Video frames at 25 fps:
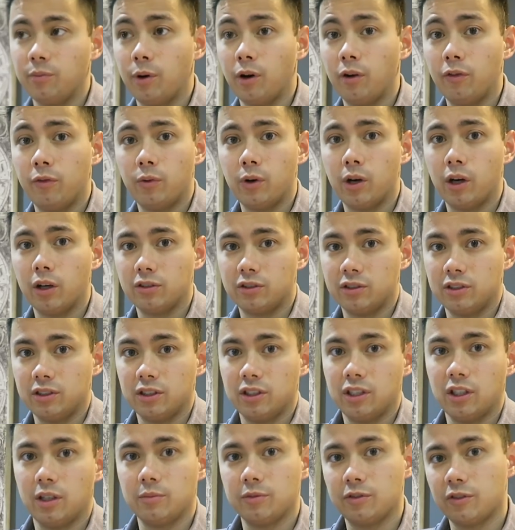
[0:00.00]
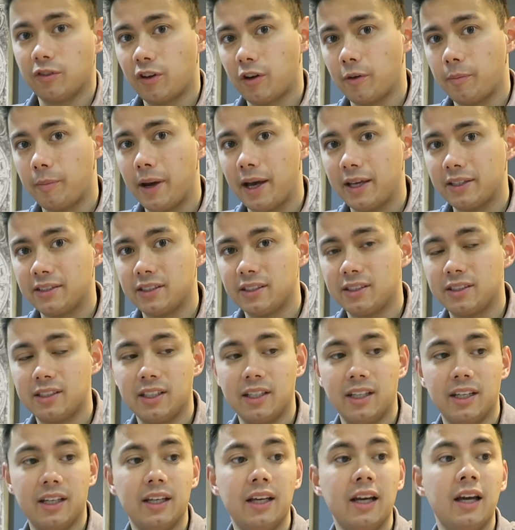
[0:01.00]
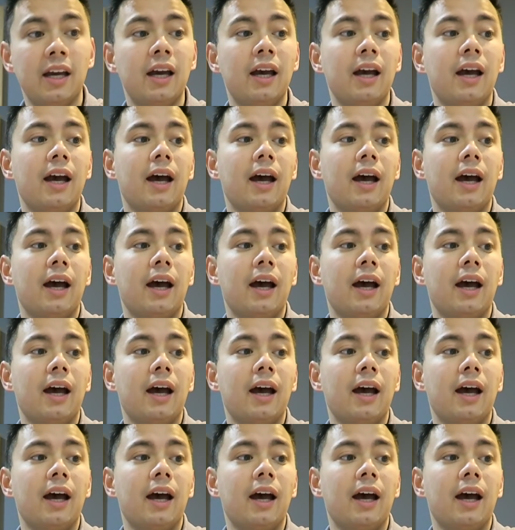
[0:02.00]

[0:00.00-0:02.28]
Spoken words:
both worlds in terms of capacity